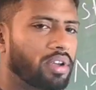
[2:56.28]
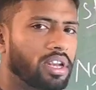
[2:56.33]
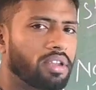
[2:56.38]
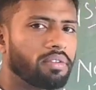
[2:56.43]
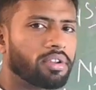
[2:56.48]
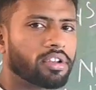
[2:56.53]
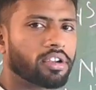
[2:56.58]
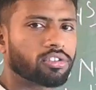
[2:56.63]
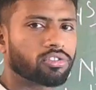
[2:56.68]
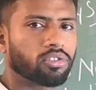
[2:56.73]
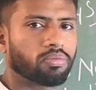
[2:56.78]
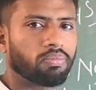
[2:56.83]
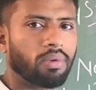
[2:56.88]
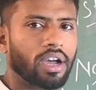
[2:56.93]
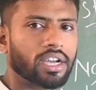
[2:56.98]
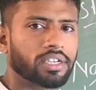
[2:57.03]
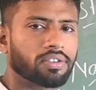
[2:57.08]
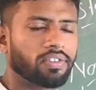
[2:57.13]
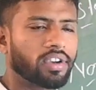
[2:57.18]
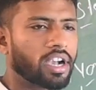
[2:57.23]
inhibitor. So
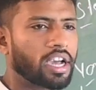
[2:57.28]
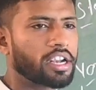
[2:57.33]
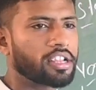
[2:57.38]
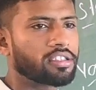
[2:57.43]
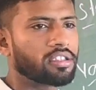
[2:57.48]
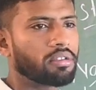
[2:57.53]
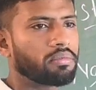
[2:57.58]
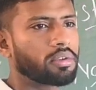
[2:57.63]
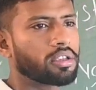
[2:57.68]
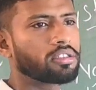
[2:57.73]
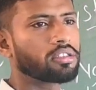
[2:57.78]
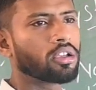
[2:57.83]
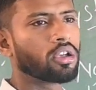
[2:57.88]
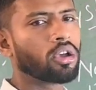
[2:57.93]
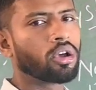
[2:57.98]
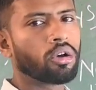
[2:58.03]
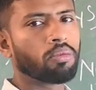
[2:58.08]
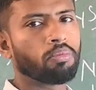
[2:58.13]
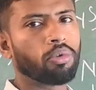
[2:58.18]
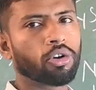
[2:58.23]
first mechanism is
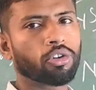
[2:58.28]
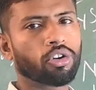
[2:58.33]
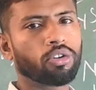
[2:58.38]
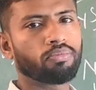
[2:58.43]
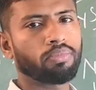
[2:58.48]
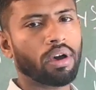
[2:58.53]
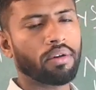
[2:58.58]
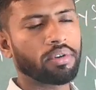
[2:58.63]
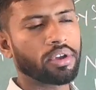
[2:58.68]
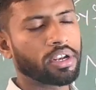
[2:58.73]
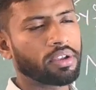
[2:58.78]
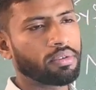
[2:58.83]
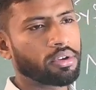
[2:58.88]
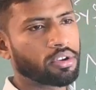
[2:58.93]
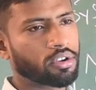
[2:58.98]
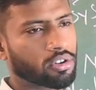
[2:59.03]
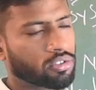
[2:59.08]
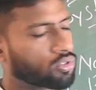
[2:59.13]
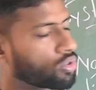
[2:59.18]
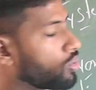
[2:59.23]
proton pump
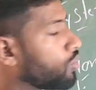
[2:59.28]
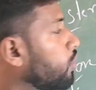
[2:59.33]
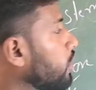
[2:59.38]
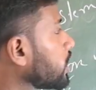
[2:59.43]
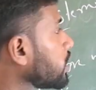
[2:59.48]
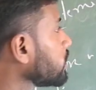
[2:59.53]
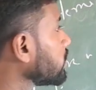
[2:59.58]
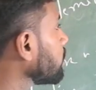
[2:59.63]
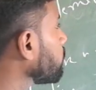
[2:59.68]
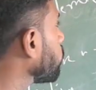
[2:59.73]
inhibitor. So what is the